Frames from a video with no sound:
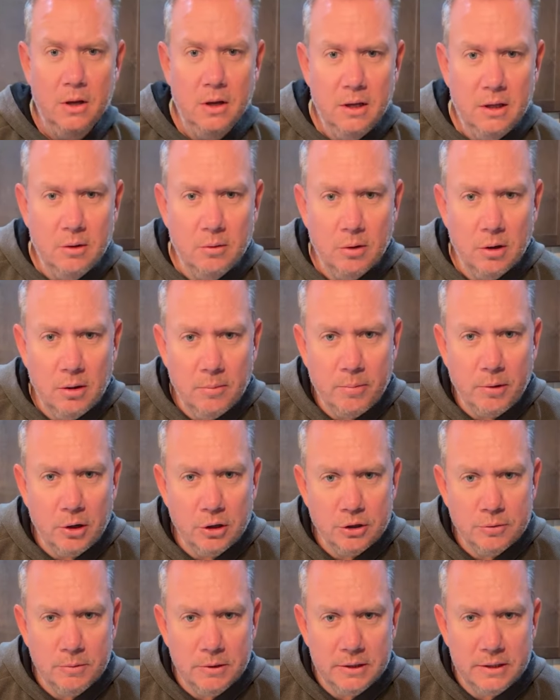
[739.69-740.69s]
Then we're gonna
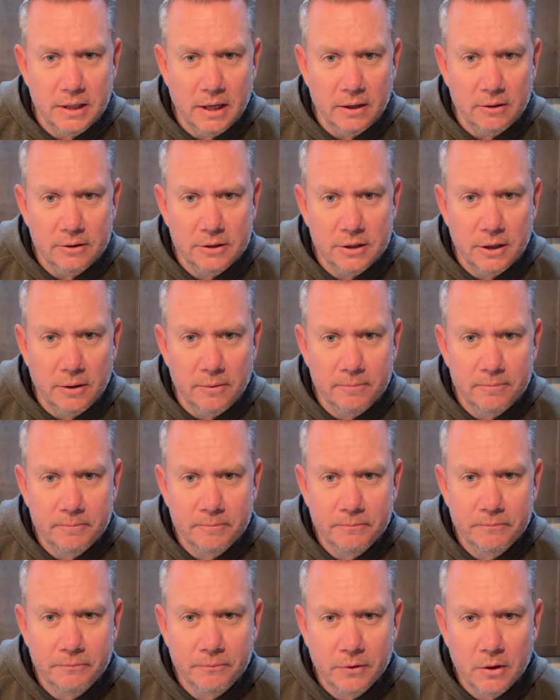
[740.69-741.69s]
parchment down. So
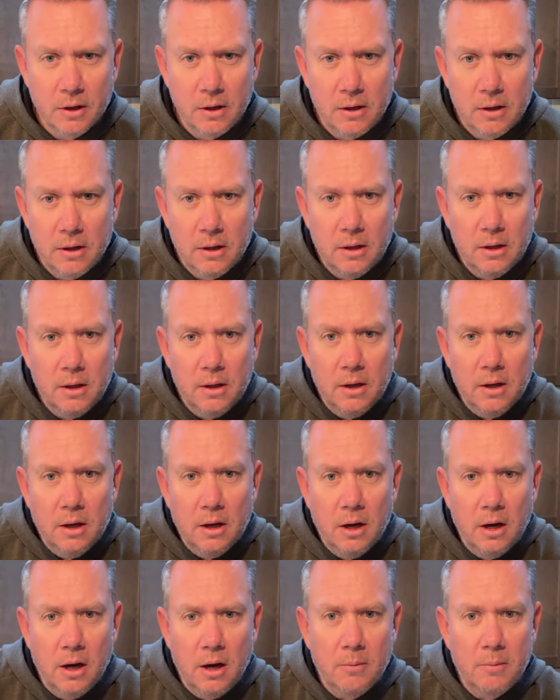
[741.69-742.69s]

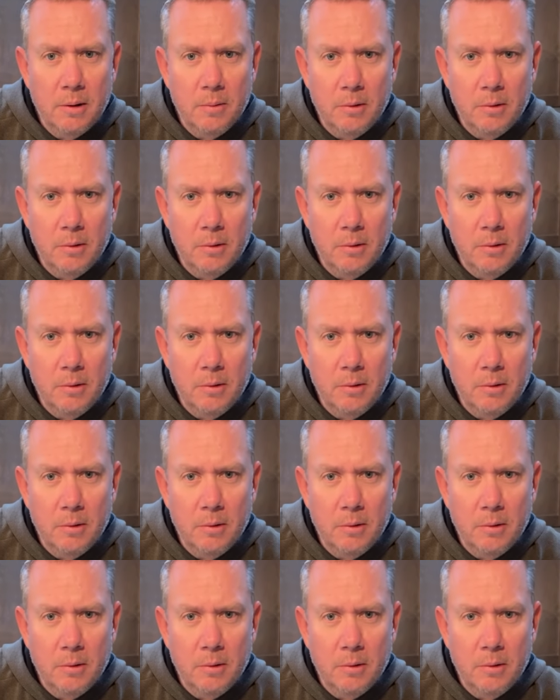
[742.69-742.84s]
my